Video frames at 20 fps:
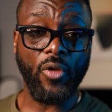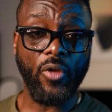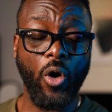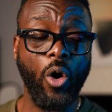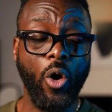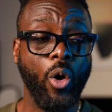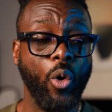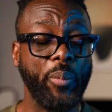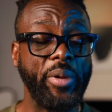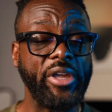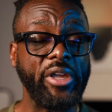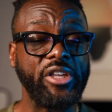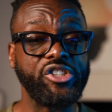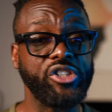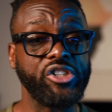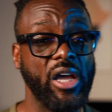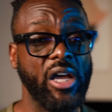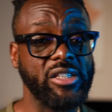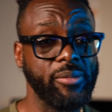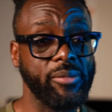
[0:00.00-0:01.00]
Or are we
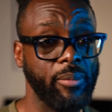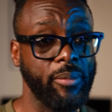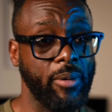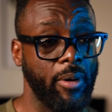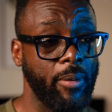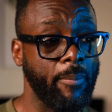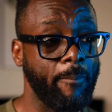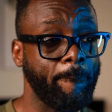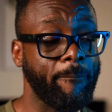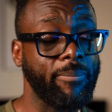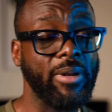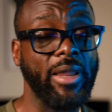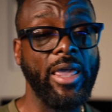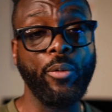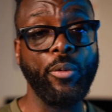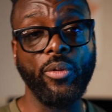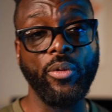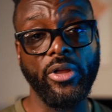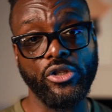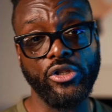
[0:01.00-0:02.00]
just
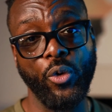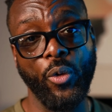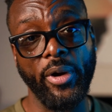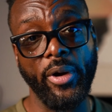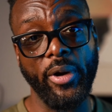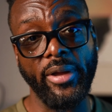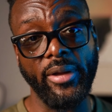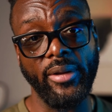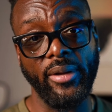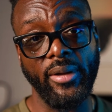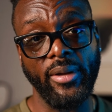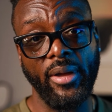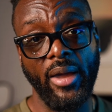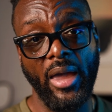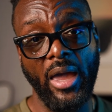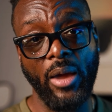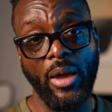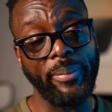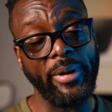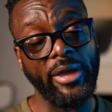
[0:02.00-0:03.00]
playing with a toy
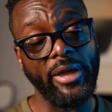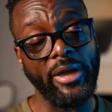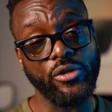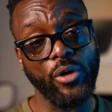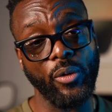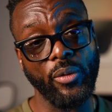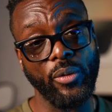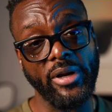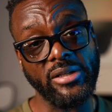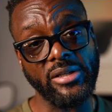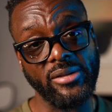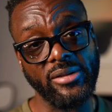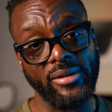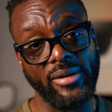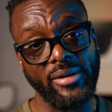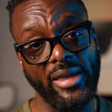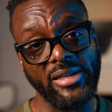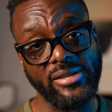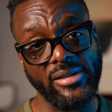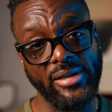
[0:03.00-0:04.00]
and being told it's
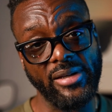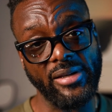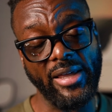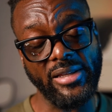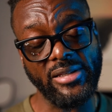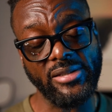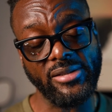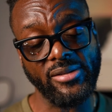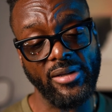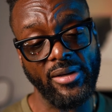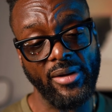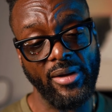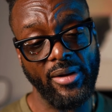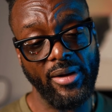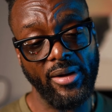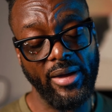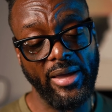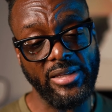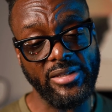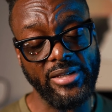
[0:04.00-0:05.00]
it's it's
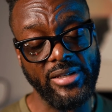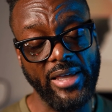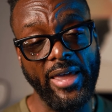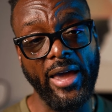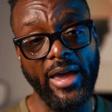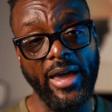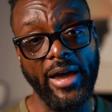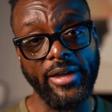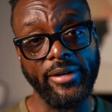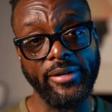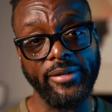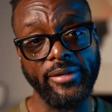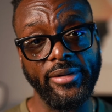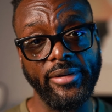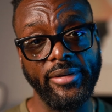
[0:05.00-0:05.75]
it's AI.